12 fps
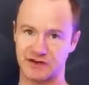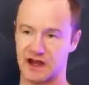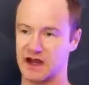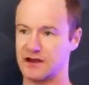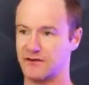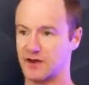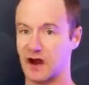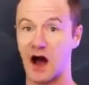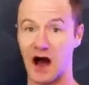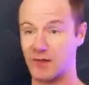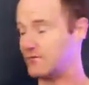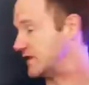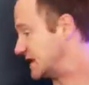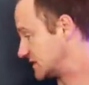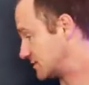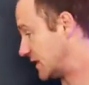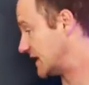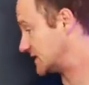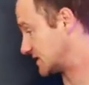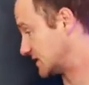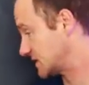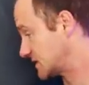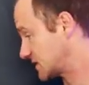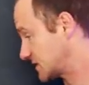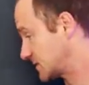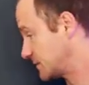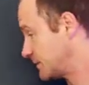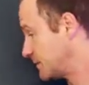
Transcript: kind of an obvious basis,